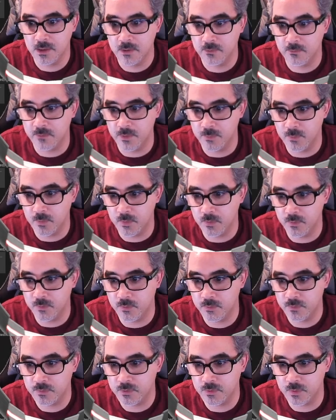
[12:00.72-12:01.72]
remove
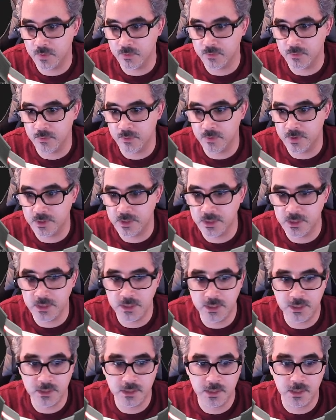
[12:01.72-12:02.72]
12 to
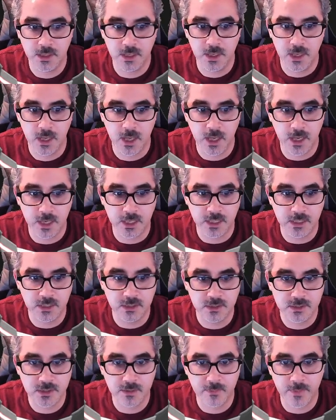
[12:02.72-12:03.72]
13, and it
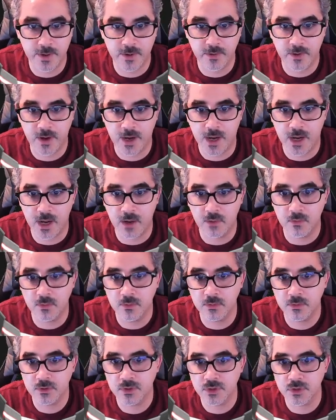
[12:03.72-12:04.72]
doesn't matter
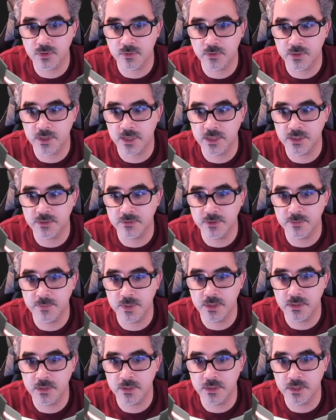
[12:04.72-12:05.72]
how short I trim
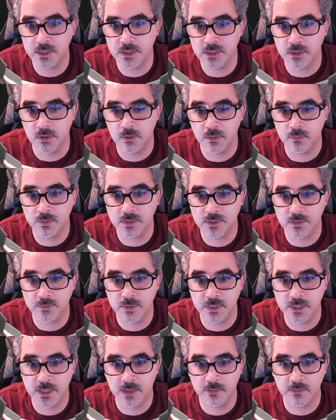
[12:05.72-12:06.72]
it, it's always
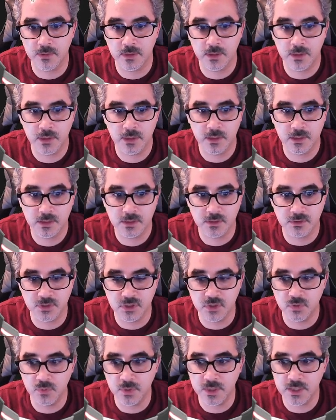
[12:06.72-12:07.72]
going down. So it's
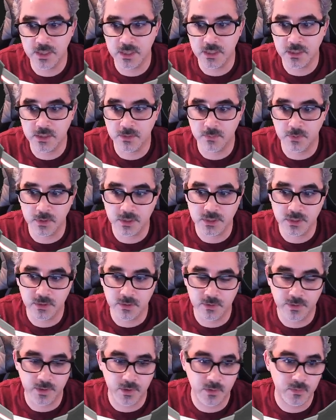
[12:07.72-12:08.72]
doing that interpolation
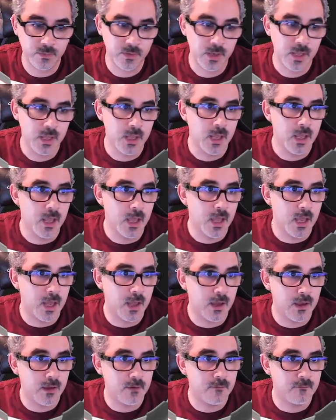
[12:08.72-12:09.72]
on its own.
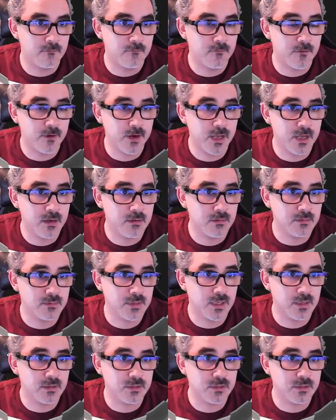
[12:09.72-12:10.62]
For now, I'll